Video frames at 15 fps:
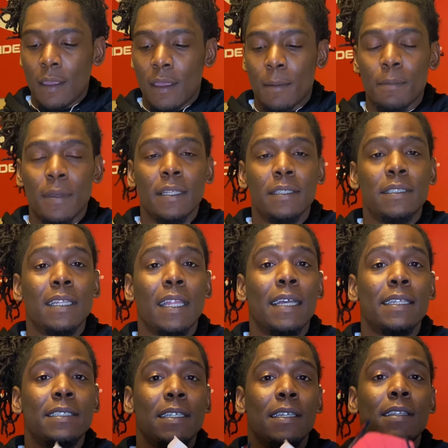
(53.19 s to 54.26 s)
But until I
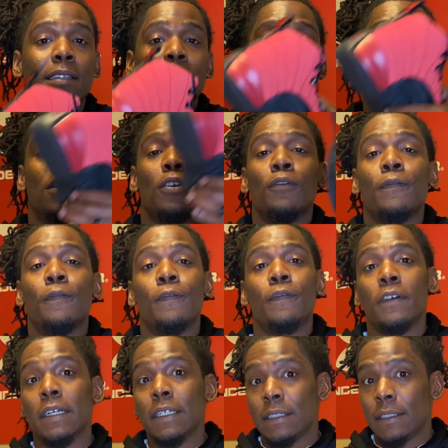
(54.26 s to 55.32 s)
seen it on
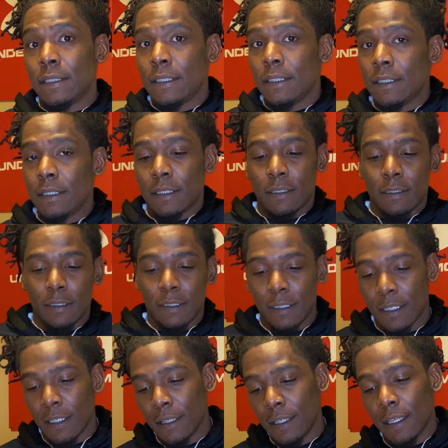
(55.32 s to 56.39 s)
foot,
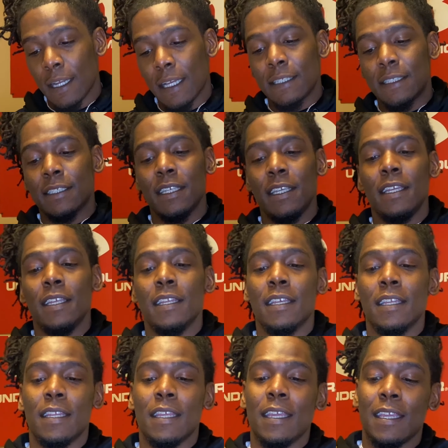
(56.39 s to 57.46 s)
and then I seen
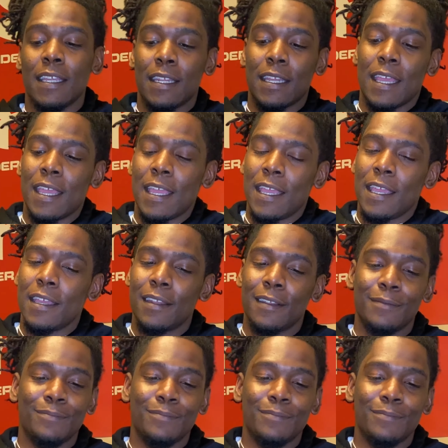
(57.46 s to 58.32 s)
it in hand.